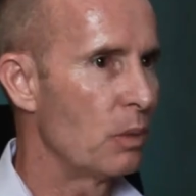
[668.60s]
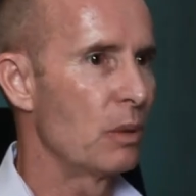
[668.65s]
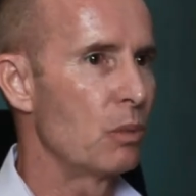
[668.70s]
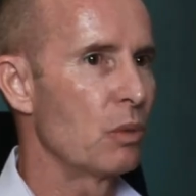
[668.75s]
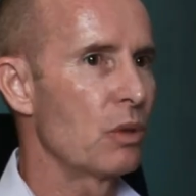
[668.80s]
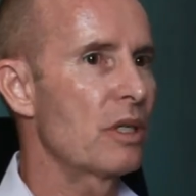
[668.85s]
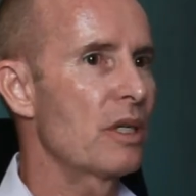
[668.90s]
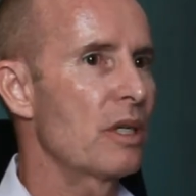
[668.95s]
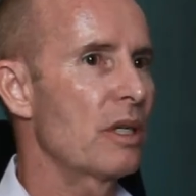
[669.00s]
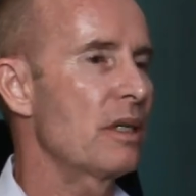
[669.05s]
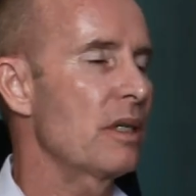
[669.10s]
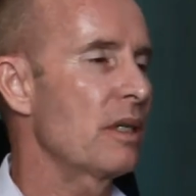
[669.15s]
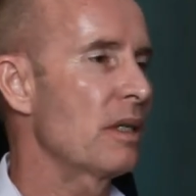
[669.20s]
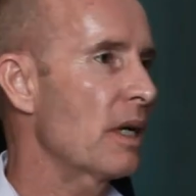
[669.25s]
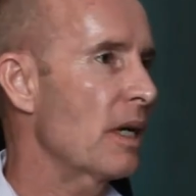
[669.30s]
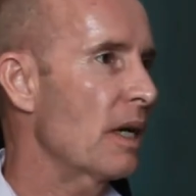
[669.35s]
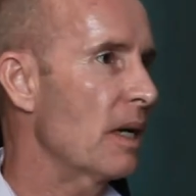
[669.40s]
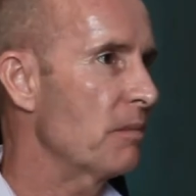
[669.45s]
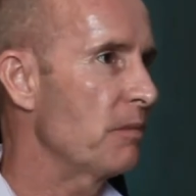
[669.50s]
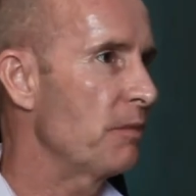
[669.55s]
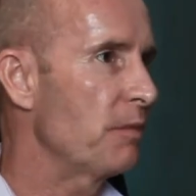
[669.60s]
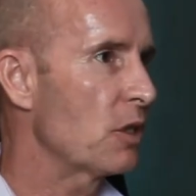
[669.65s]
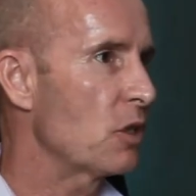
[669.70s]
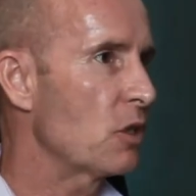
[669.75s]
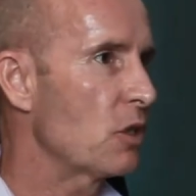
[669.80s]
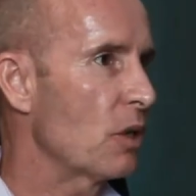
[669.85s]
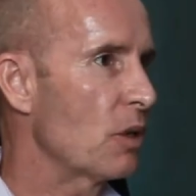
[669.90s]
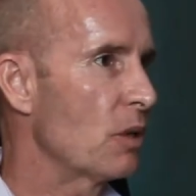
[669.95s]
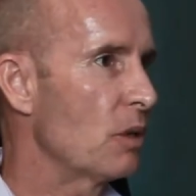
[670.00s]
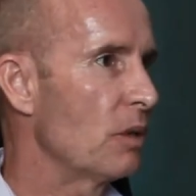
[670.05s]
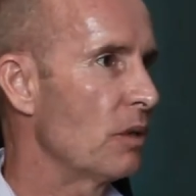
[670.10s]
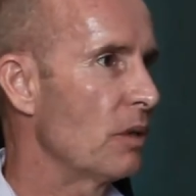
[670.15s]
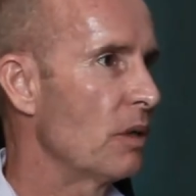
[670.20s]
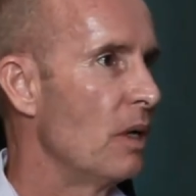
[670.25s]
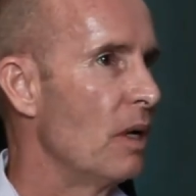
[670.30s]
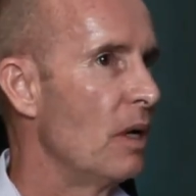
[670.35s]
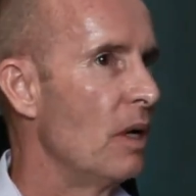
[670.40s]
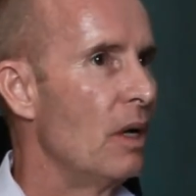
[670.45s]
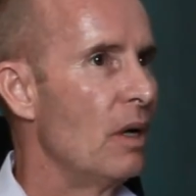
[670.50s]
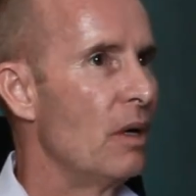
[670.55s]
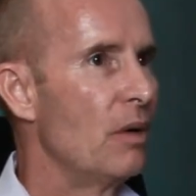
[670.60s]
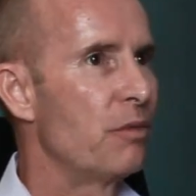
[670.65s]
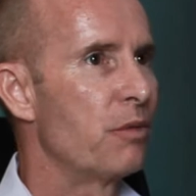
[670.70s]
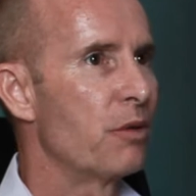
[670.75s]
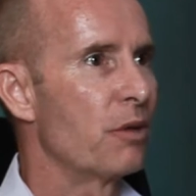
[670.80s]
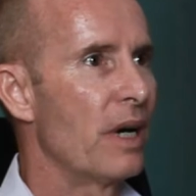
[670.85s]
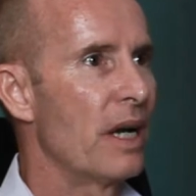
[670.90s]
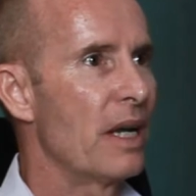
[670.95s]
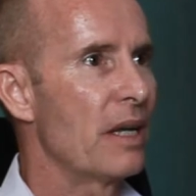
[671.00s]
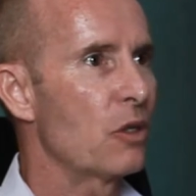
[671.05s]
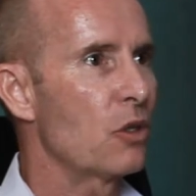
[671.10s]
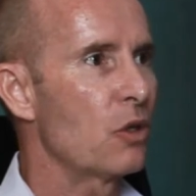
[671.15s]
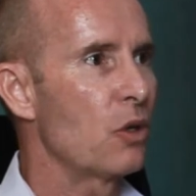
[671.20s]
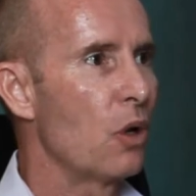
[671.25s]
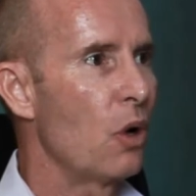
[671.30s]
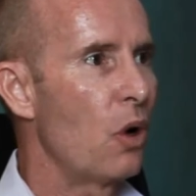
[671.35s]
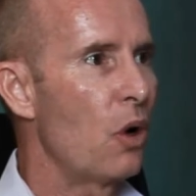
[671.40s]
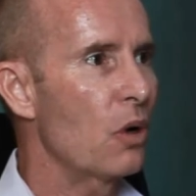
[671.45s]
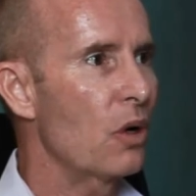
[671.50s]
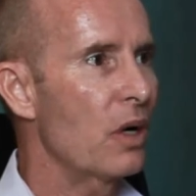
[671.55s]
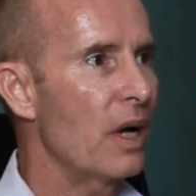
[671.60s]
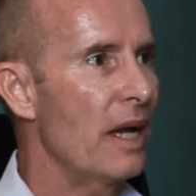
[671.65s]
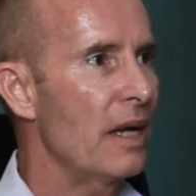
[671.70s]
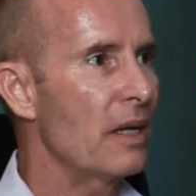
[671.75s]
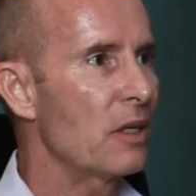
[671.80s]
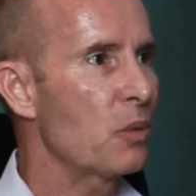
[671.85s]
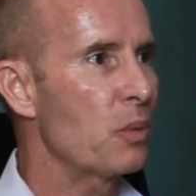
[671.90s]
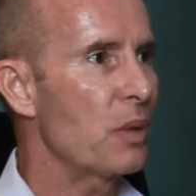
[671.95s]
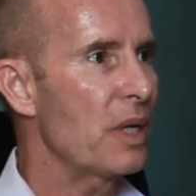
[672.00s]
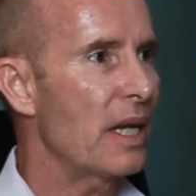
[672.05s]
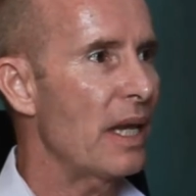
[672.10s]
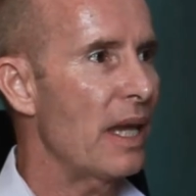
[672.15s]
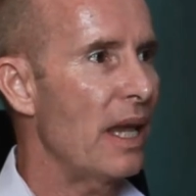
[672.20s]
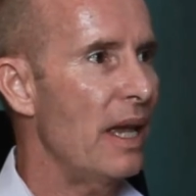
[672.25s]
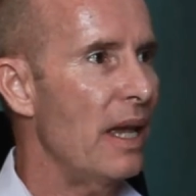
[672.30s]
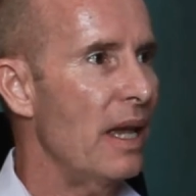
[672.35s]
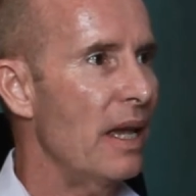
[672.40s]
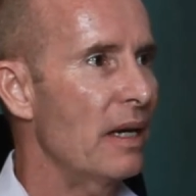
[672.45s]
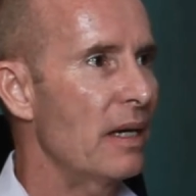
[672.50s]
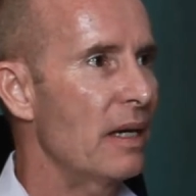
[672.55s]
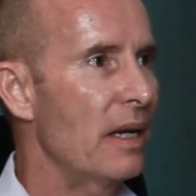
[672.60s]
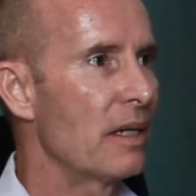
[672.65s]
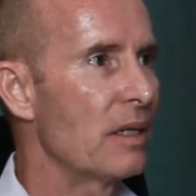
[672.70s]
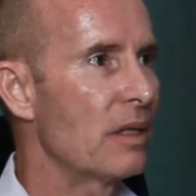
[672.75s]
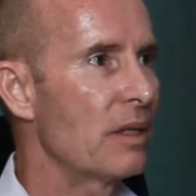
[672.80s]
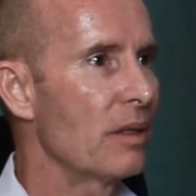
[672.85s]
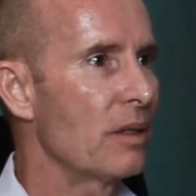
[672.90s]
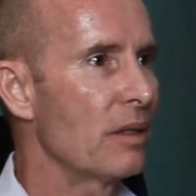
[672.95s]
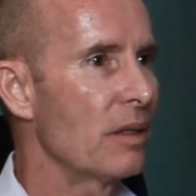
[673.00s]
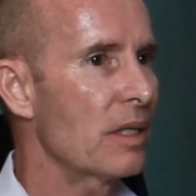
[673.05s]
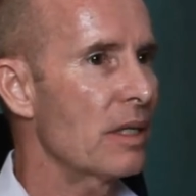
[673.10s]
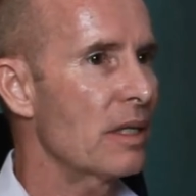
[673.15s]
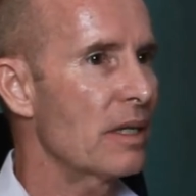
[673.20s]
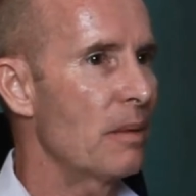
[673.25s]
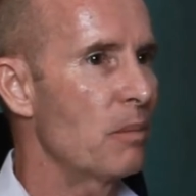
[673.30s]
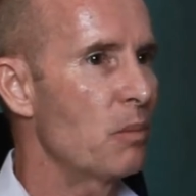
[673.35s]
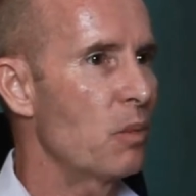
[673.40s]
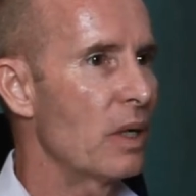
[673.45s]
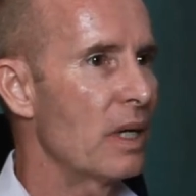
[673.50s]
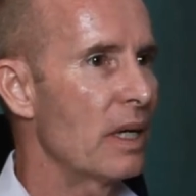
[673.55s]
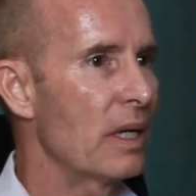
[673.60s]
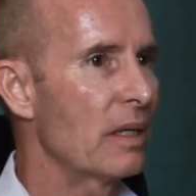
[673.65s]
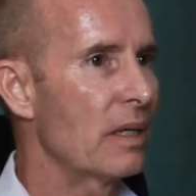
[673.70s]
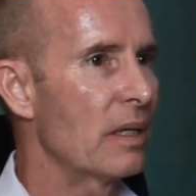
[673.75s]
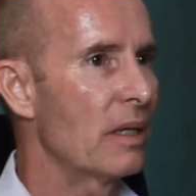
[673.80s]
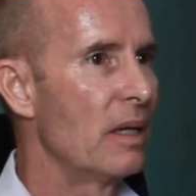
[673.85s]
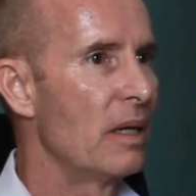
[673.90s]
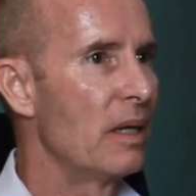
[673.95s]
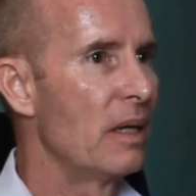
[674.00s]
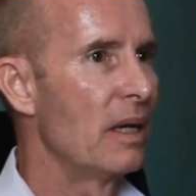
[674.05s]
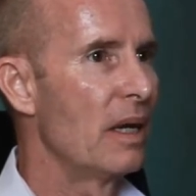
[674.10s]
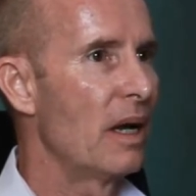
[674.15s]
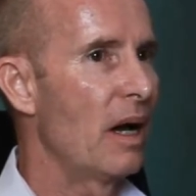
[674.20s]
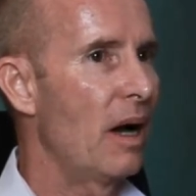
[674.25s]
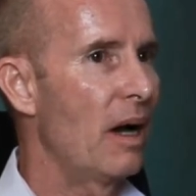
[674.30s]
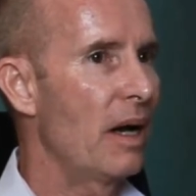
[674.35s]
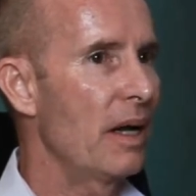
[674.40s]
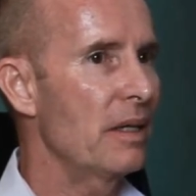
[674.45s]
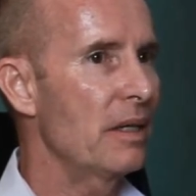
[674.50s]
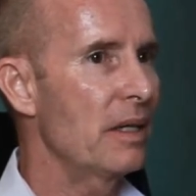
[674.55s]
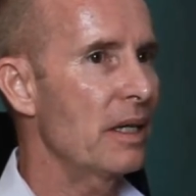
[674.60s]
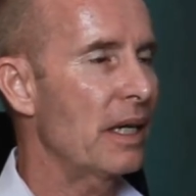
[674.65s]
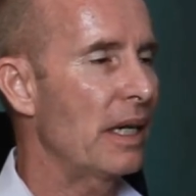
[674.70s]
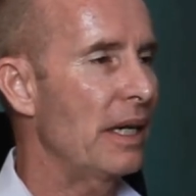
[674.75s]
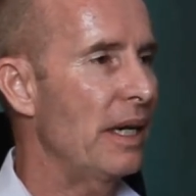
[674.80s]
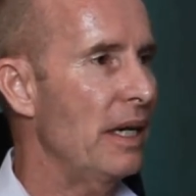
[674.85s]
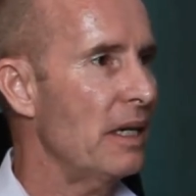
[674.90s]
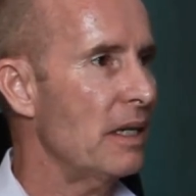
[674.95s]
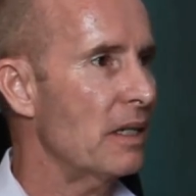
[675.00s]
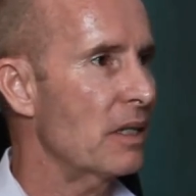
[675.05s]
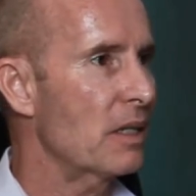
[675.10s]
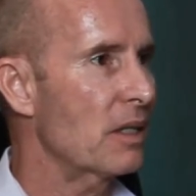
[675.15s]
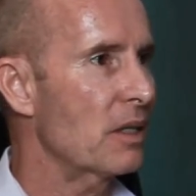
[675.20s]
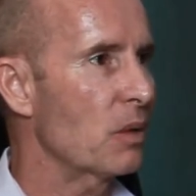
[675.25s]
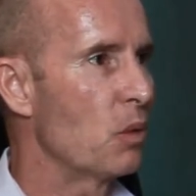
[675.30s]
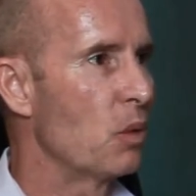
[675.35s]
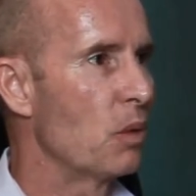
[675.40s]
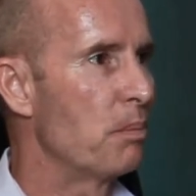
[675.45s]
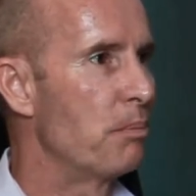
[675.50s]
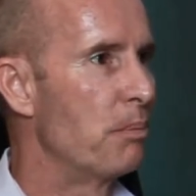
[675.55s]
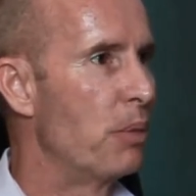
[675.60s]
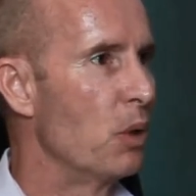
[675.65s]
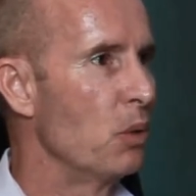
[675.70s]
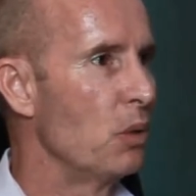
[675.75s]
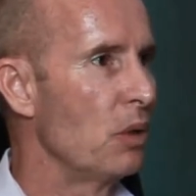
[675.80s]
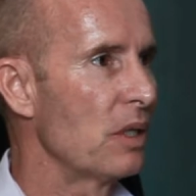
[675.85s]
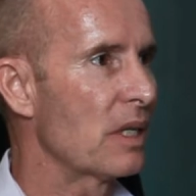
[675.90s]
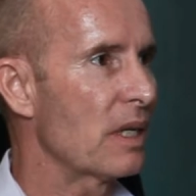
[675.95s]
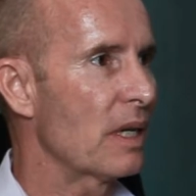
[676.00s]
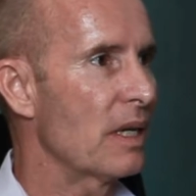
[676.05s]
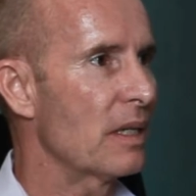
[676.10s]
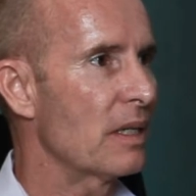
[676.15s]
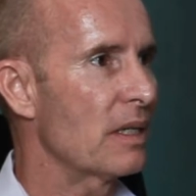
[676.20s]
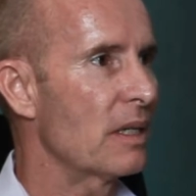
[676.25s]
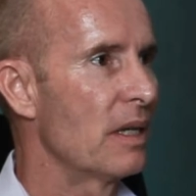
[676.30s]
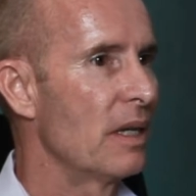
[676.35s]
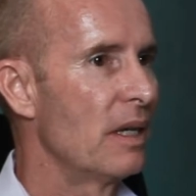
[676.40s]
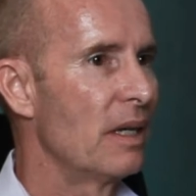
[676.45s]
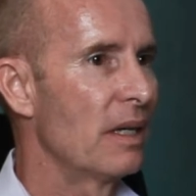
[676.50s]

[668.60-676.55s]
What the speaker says: will sit in the comfort zone for as long as we can until someone either kicks or pulls us,